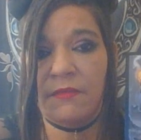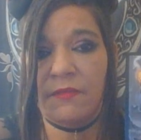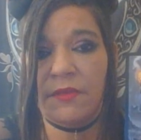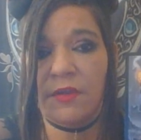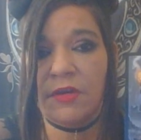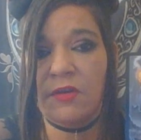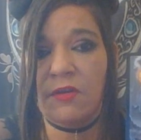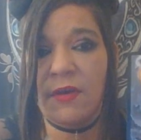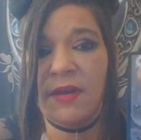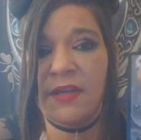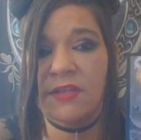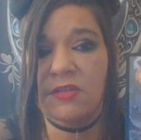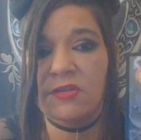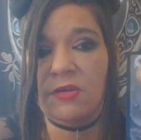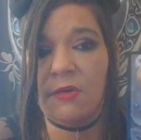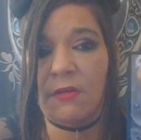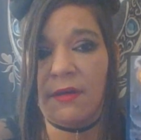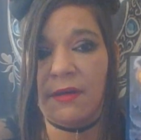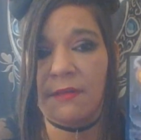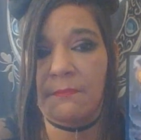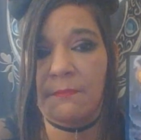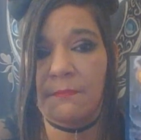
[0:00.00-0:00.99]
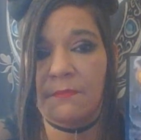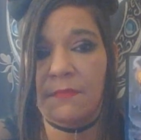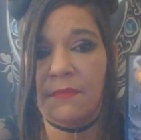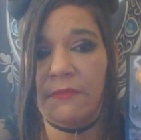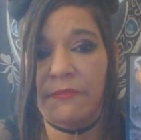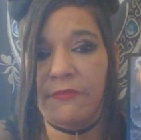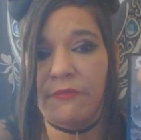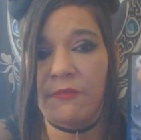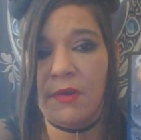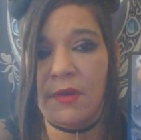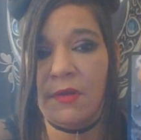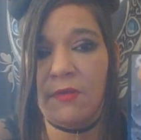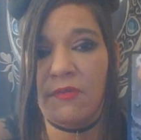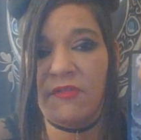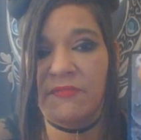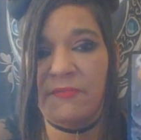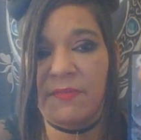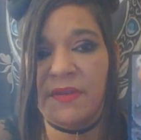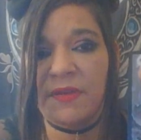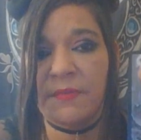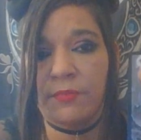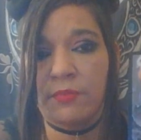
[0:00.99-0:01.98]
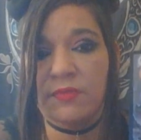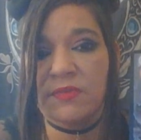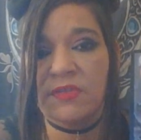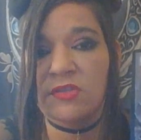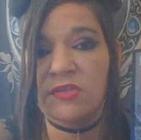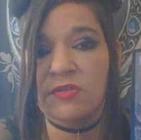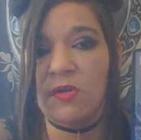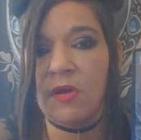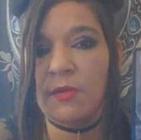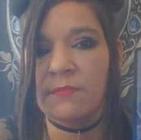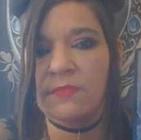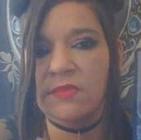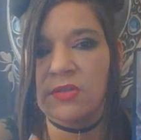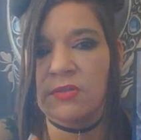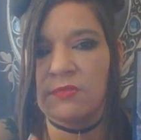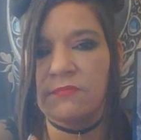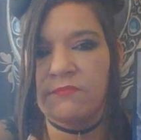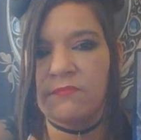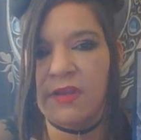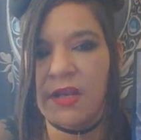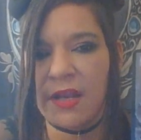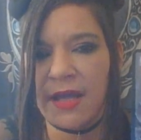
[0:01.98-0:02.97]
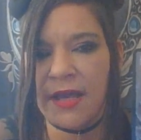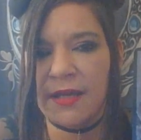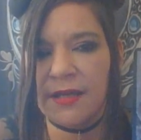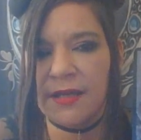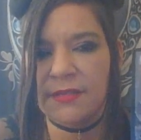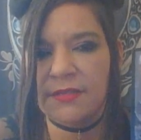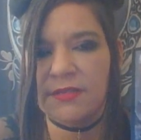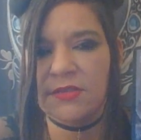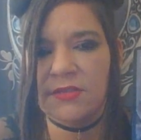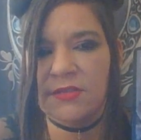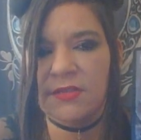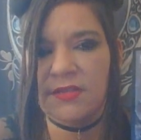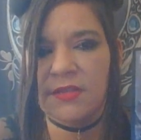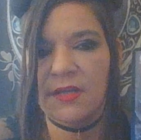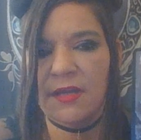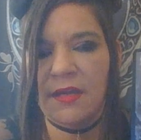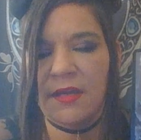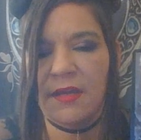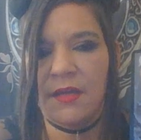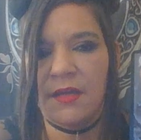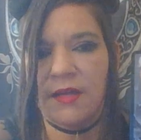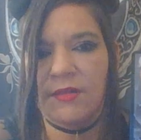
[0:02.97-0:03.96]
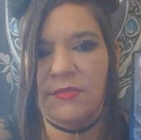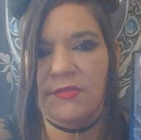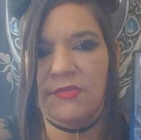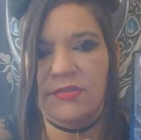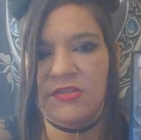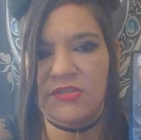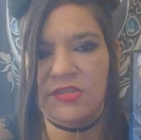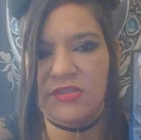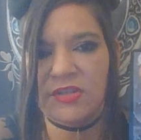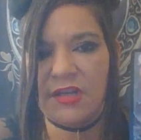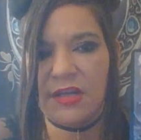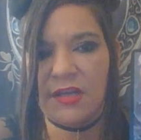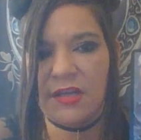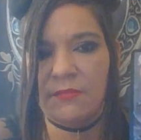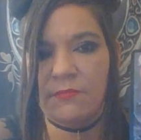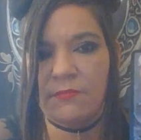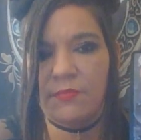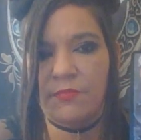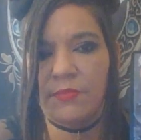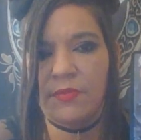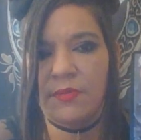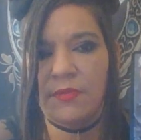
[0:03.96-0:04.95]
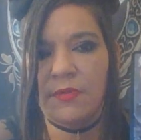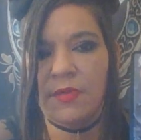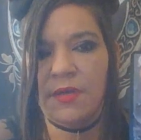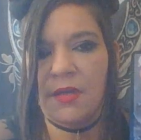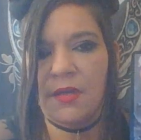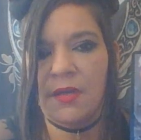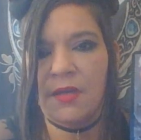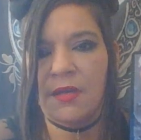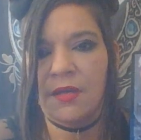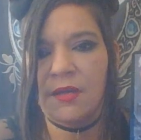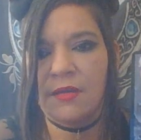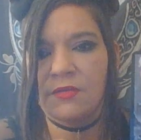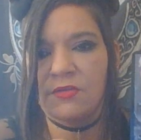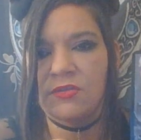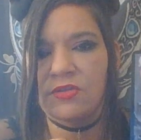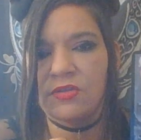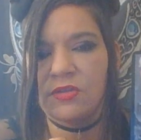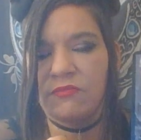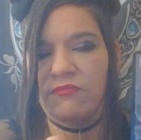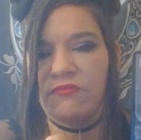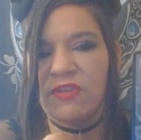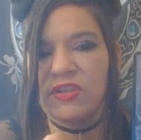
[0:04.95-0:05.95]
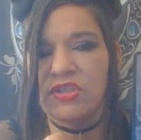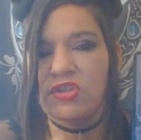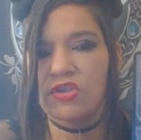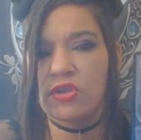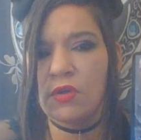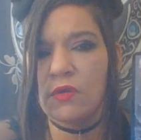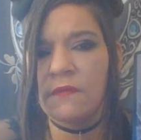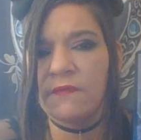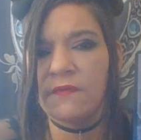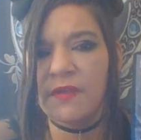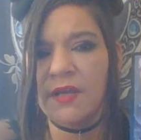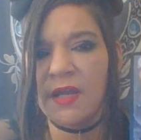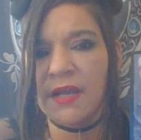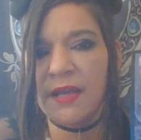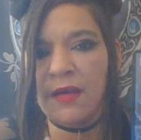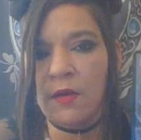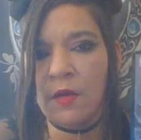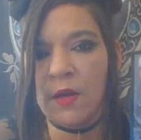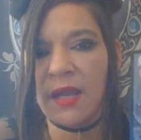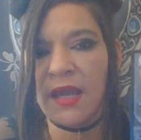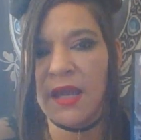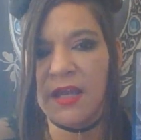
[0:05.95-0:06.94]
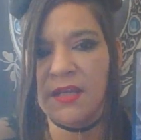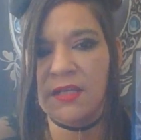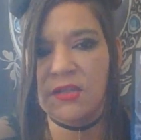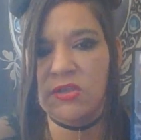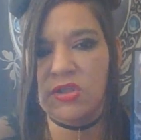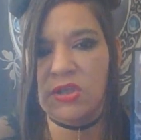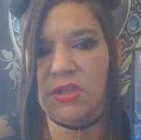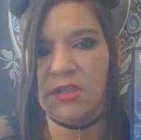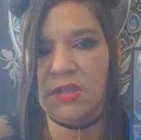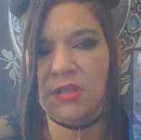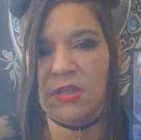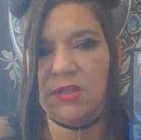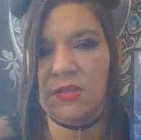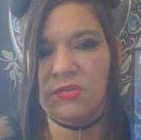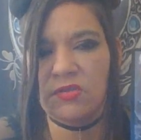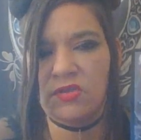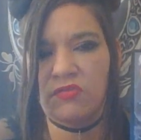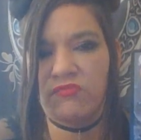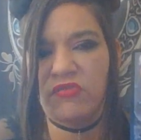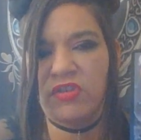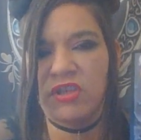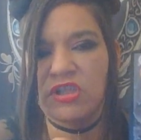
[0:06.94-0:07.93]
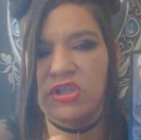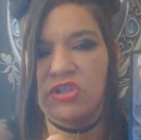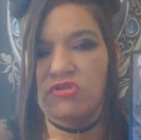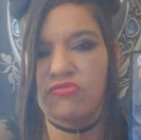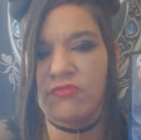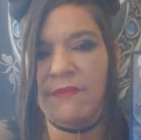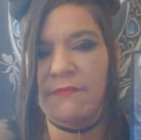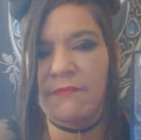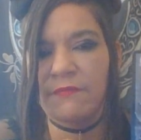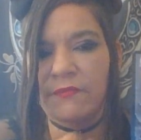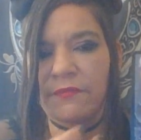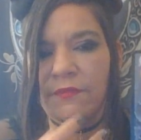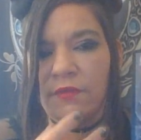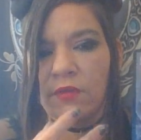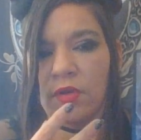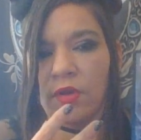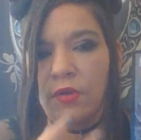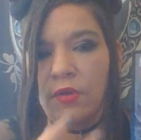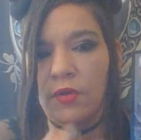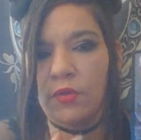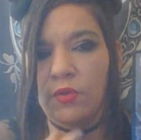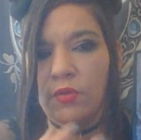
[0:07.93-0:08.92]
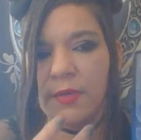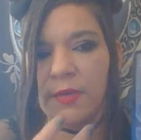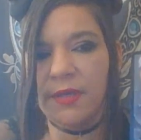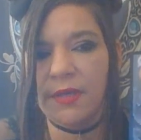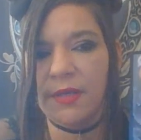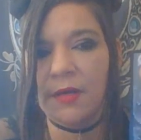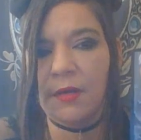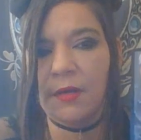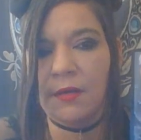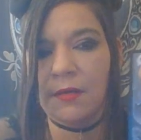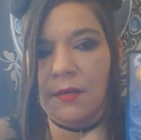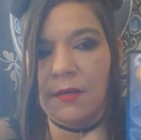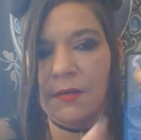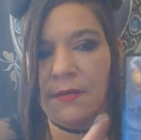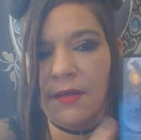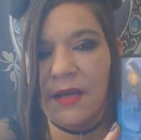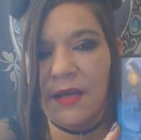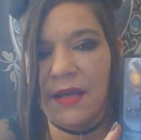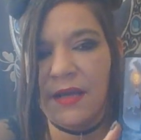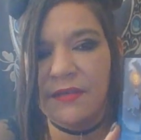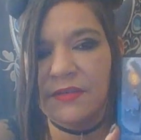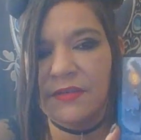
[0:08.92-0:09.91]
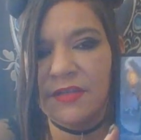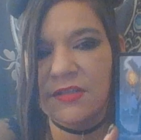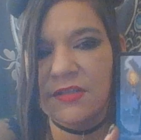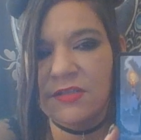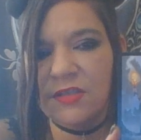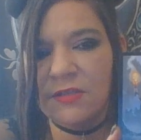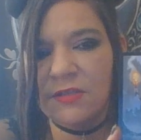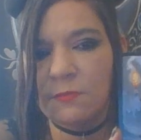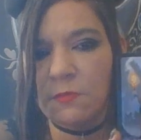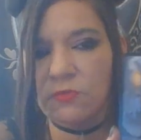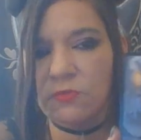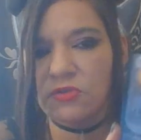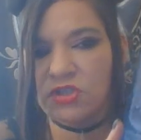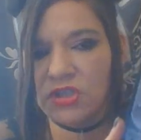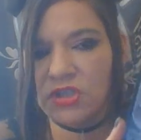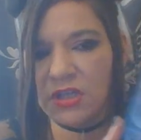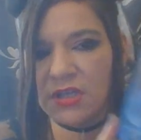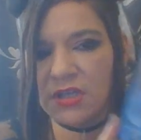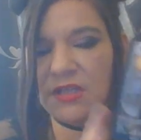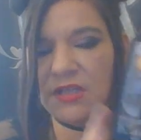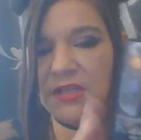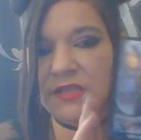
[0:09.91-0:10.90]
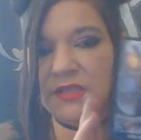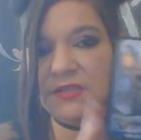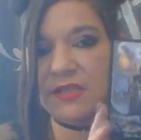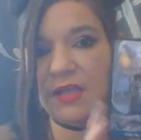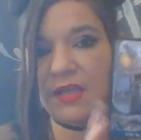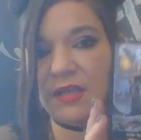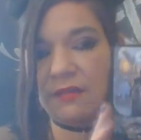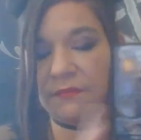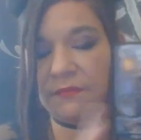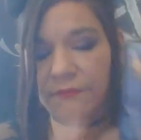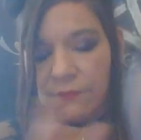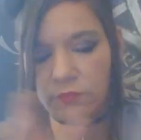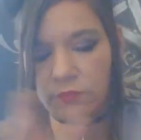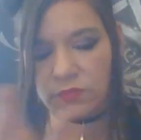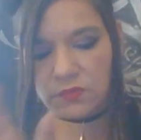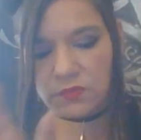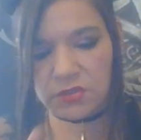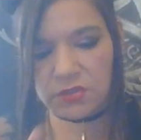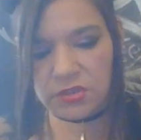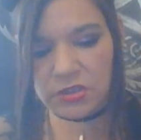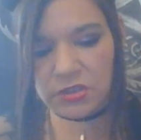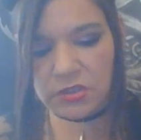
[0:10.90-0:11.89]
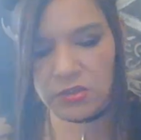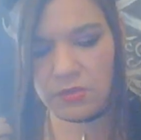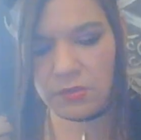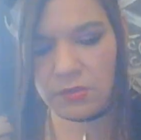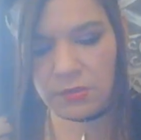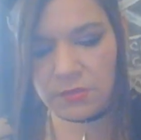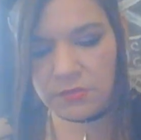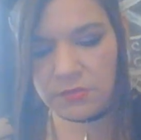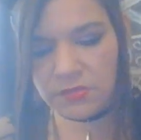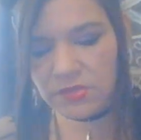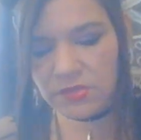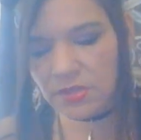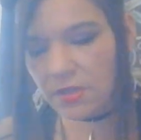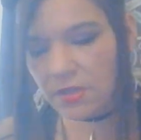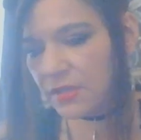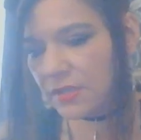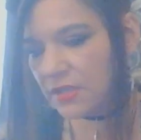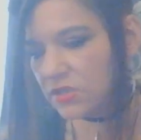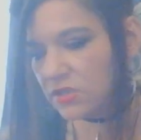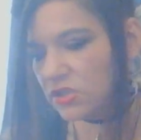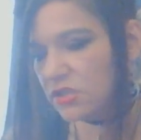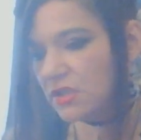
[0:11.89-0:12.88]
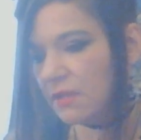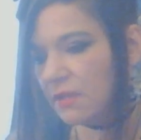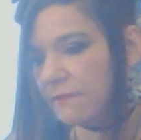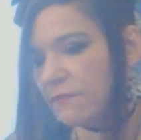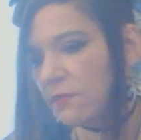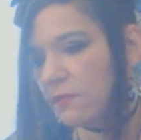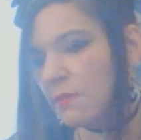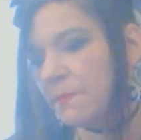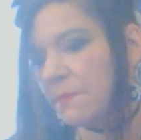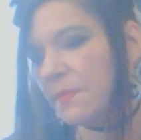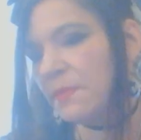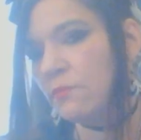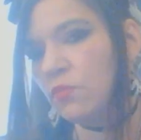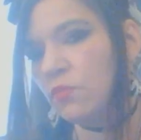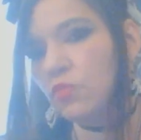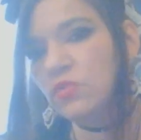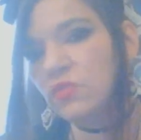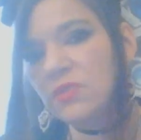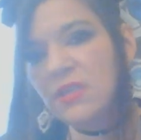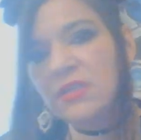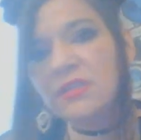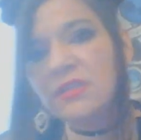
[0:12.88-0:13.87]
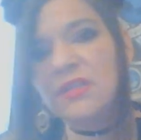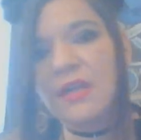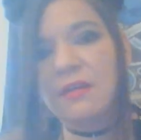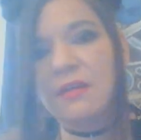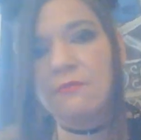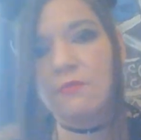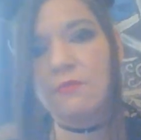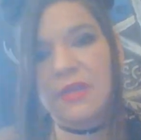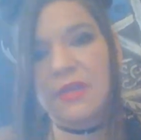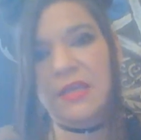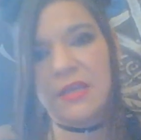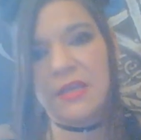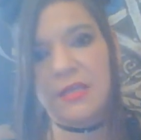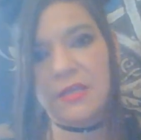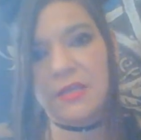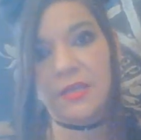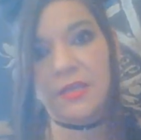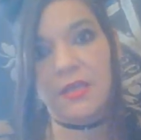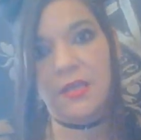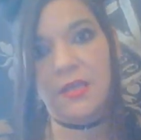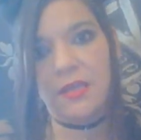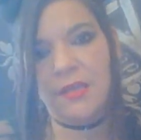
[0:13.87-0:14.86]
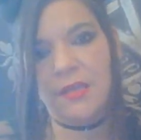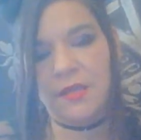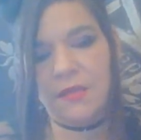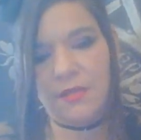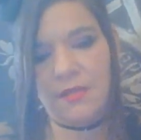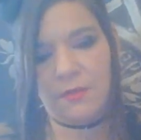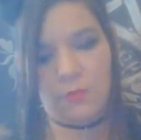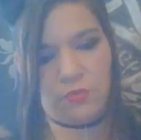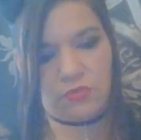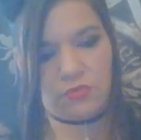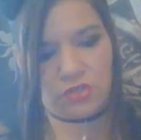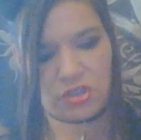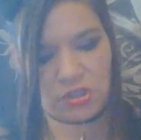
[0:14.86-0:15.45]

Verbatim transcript: the night time for a lot of people is a time to relax, to sleep, to rejuvenate our energy, to re-strengthen who we are, and this is what she is here for to do. So let's just give you a bit more detail in what